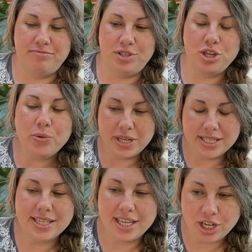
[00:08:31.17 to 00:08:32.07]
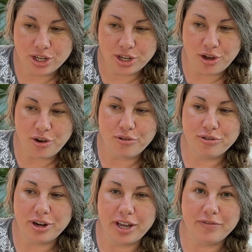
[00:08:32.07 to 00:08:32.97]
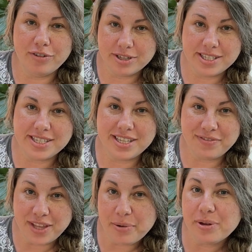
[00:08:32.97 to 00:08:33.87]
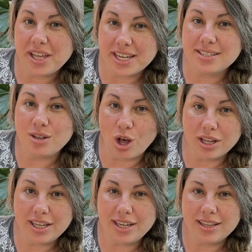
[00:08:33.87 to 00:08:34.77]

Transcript: too insecure to go over it, versus if they were like solid,